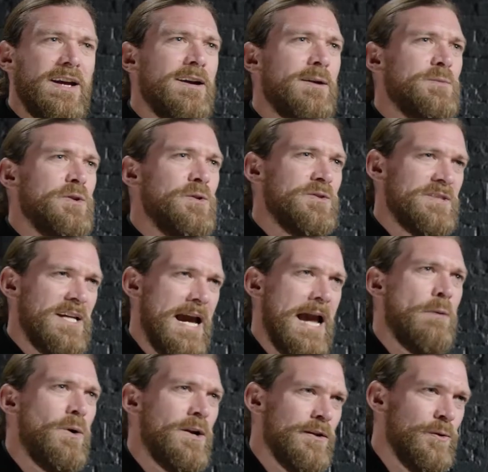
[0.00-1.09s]
come to you and say, I
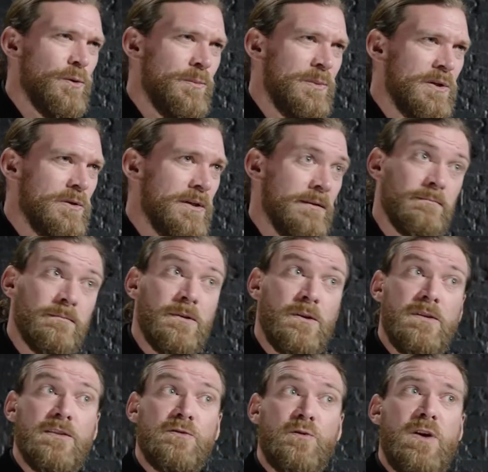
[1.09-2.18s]
want to do a building, well,
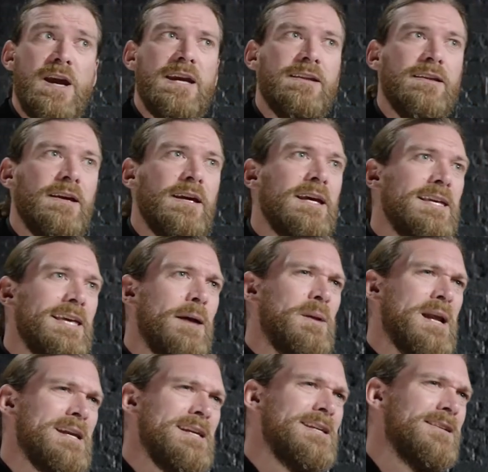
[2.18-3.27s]
that's great. Yeah, but
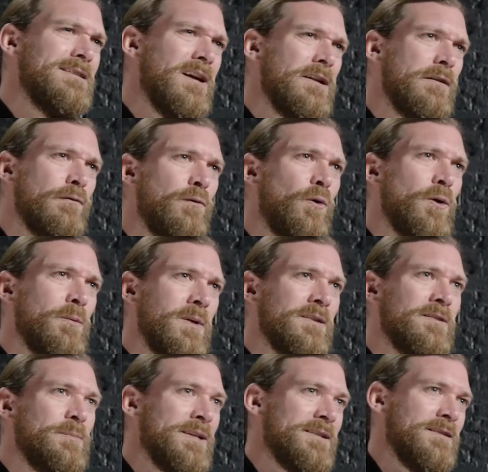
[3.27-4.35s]
I need it done in 4
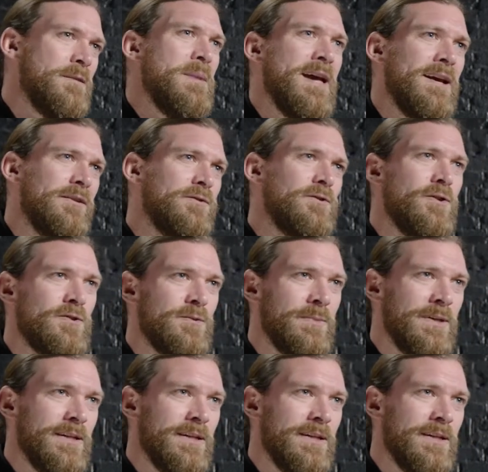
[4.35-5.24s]
months because the bank is charging me